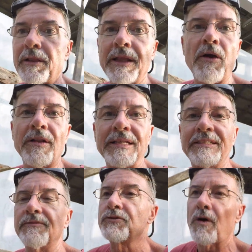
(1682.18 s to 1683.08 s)
let all that
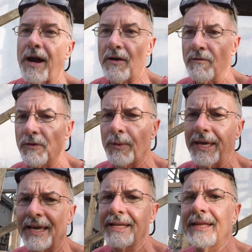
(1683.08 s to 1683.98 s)
stuff dry over the
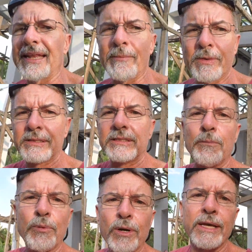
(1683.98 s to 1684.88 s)
weekend, and then we can
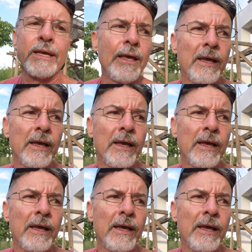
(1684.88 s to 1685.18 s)
start putting